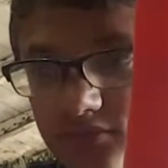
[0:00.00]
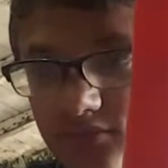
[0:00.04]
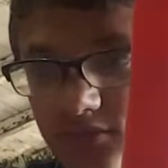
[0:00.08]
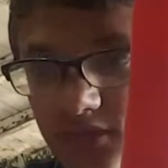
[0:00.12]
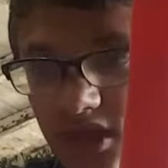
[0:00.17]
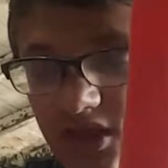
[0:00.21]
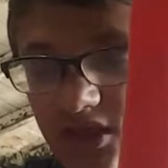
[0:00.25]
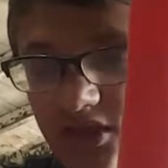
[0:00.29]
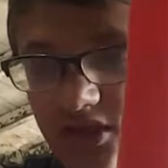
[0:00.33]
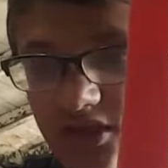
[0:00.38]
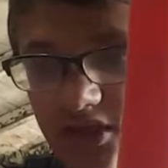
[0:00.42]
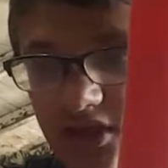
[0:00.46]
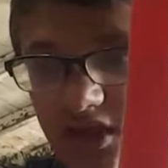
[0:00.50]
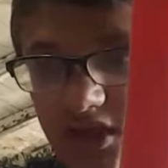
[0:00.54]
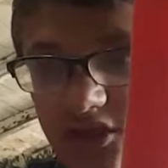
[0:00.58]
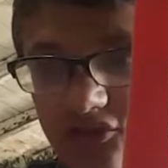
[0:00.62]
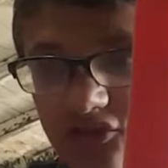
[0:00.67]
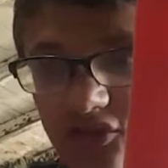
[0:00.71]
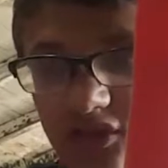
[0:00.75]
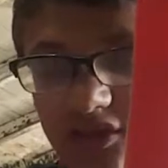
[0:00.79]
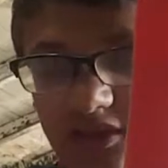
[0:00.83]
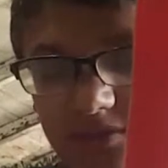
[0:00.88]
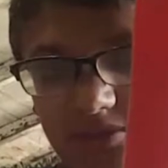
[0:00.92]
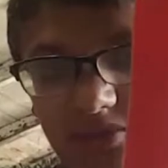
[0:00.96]
It
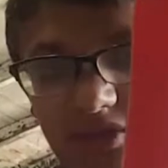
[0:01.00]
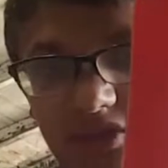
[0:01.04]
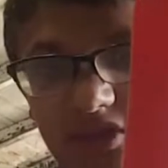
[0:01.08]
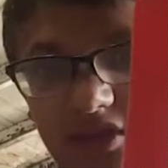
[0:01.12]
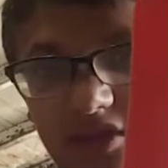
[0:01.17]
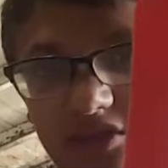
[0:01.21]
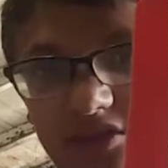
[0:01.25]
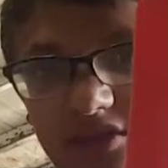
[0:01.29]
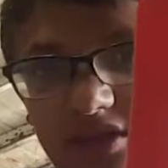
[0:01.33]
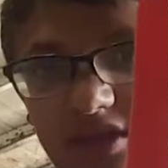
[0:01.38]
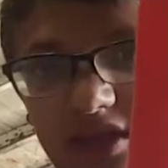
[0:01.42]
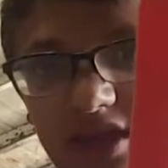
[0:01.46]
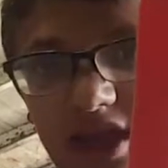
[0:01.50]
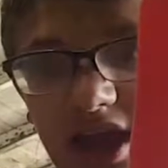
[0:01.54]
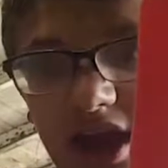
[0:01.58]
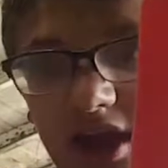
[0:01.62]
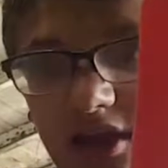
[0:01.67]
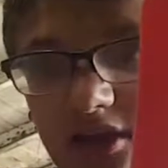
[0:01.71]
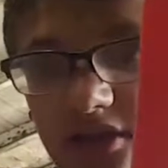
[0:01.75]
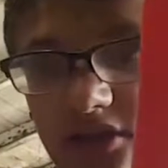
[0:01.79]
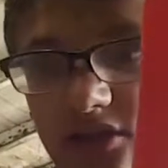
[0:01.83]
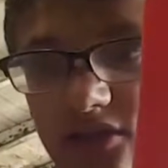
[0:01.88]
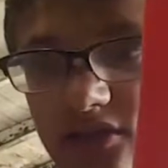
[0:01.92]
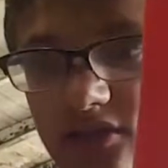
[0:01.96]
treats up to 16
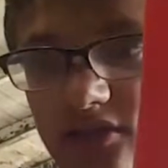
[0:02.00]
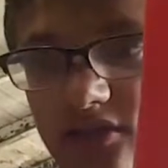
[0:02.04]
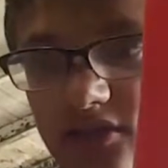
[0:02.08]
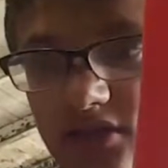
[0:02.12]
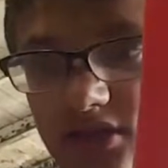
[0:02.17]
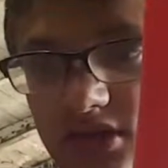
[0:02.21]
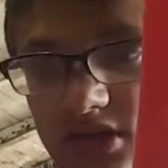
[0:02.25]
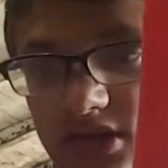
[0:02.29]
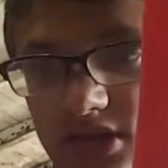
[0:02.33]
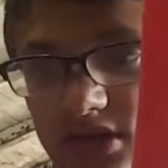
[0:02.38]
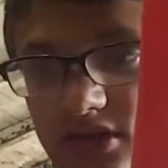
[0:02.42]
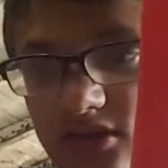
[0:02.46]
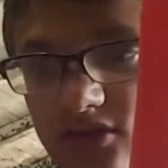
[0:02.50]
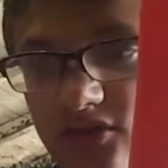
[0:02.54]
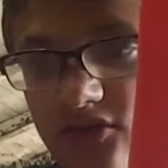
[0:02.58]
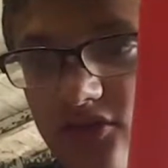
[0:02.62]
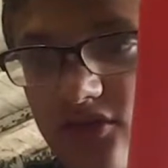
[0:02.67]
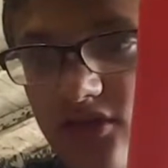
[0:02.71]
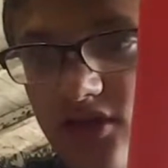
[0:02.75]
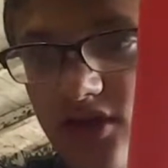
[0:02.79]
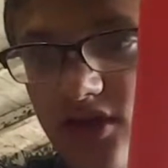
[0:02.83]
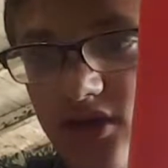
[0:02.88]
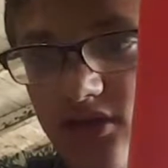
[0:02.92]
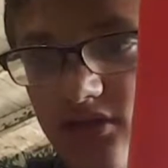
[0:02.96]
gallons,
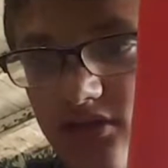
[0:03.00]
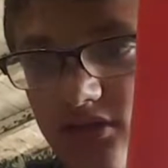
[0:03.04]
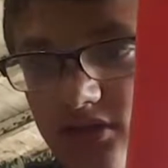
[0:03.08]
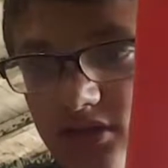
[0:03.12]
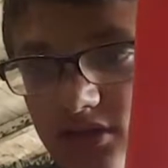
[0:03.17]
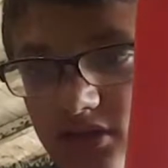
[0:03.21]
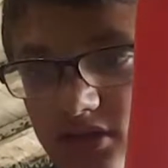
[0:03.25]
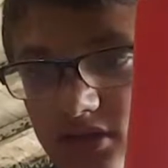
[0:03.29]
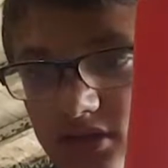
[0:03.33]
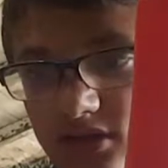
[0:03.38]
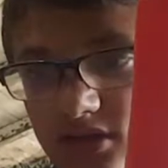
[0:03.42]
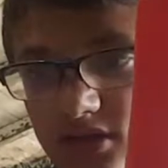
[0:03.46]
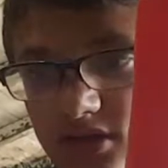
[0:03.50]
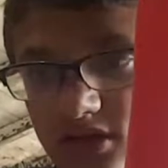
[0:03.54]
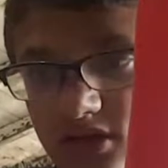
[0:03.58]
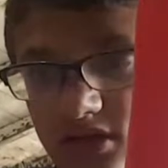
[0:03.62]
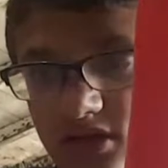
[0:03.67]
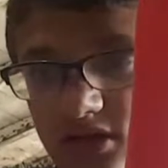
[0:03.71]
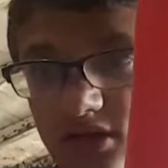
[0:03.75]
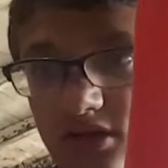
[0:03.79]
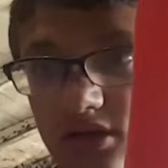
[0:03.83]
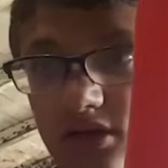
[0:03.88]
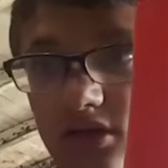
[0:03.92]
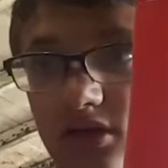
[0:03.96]
so
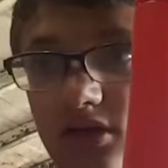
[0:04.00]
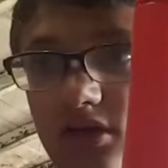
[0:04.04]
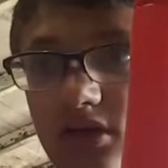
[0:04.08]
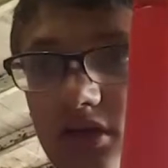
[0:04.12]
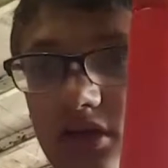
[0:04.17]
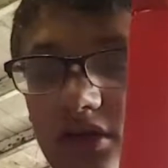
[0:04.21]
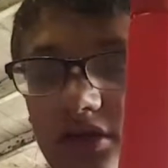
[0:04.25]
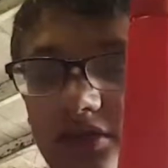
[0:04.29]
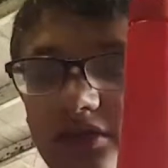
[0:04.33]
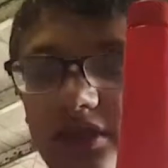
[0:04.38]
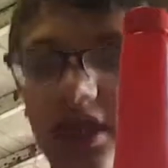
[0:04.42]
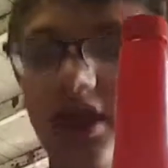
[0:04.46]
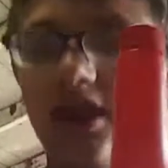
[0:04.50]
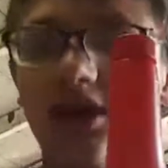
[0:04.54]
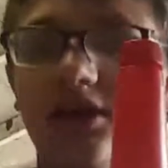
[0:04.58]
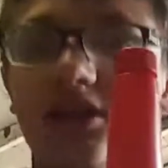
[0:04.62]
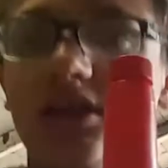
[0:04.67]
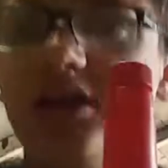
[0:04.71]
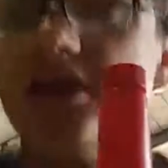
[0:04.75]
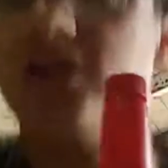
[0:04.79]
technically